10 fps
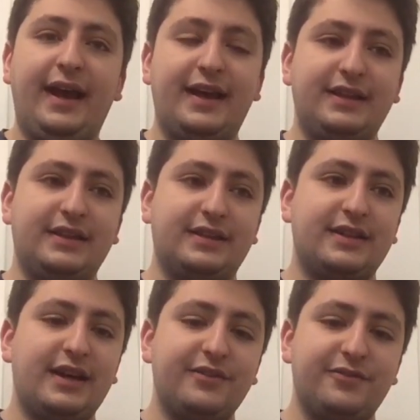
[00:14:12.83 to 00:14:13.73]
and the
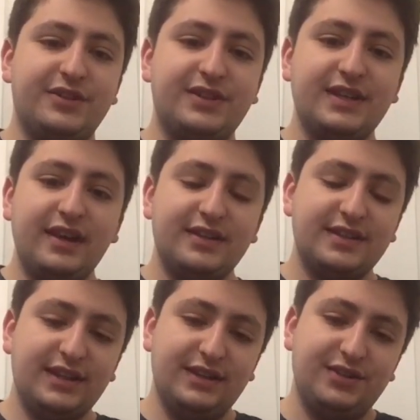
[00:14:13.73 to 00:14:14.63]
kind of
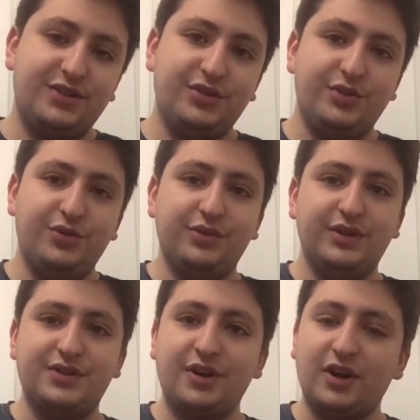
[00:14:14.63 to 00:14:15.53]
descent into
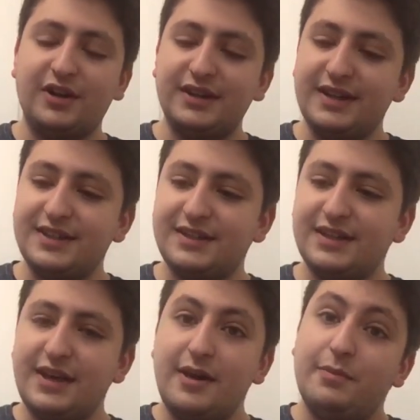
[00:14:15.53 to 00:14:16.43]
the
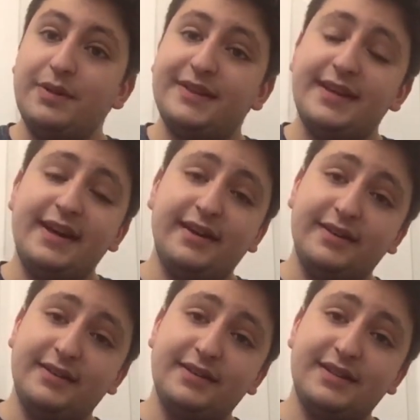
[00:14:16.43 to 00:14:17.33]
darkness, but
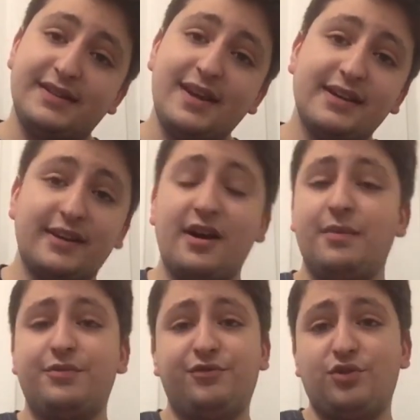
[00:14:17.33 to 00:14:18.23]
then setting
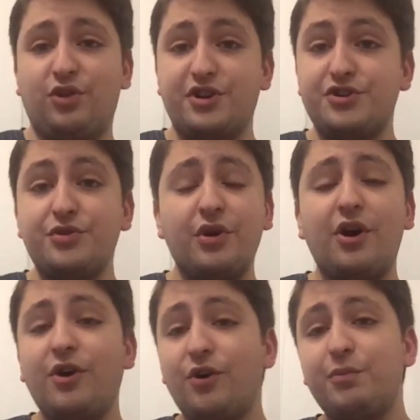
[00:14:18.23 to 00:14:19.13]
up for A New
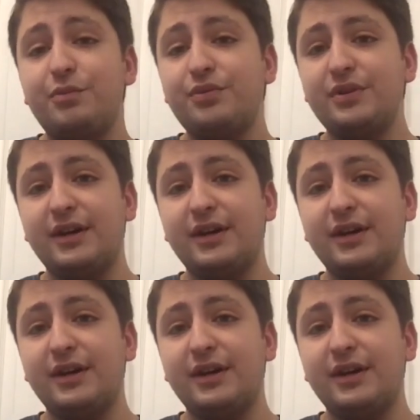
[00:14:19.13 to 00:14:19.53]
Hope,